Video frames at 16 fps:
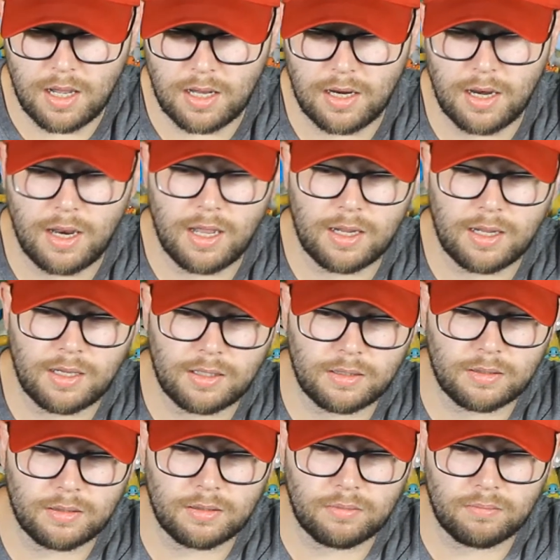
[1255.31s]
And then that,
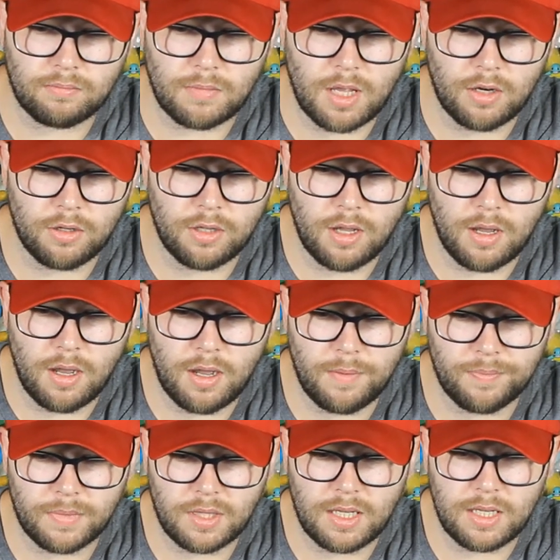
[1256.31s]

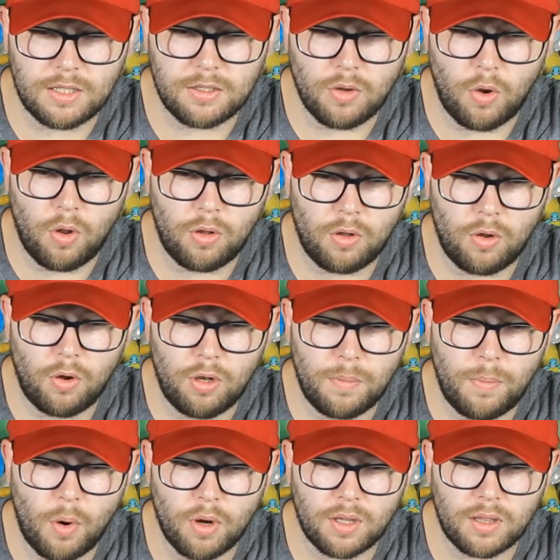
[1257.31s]
another. These are all
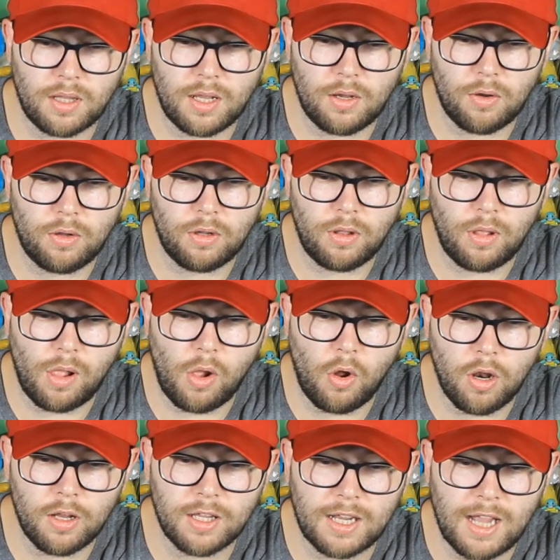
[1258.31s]
of
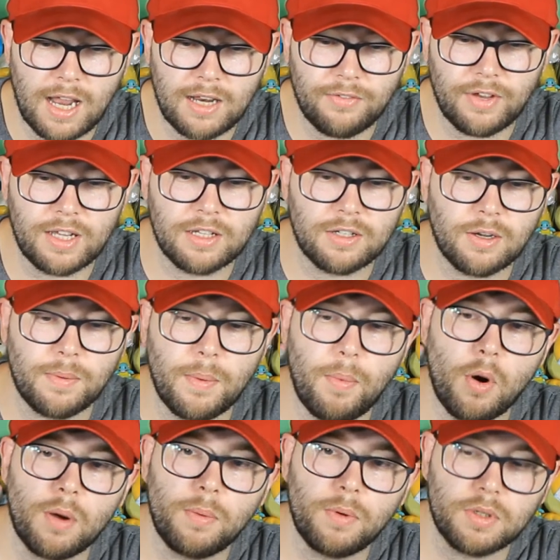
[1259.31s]
the candy figures come in
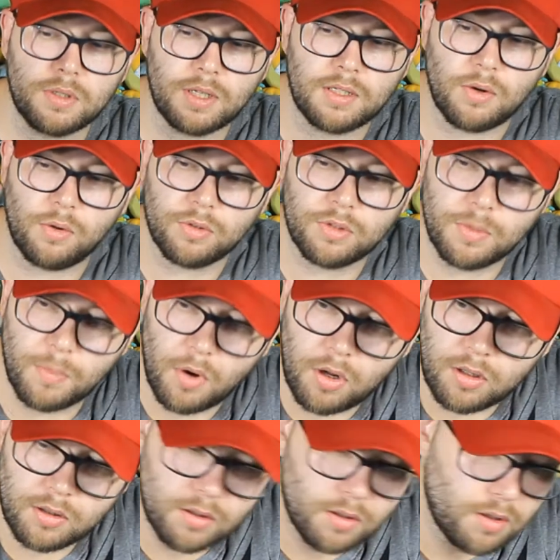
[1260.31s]
Pokeball, so it's an Ultra
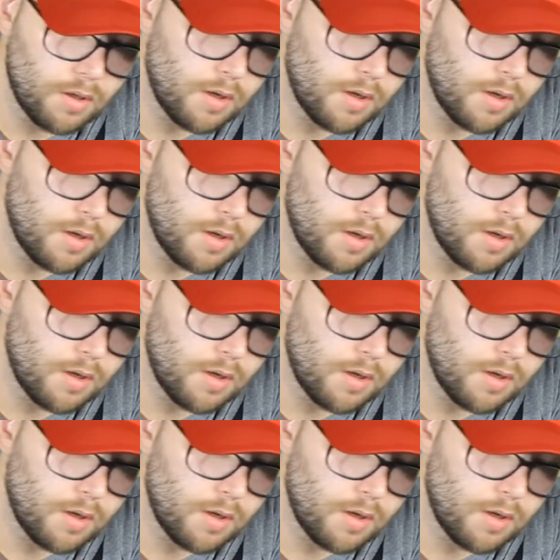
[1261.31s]
Ball. Got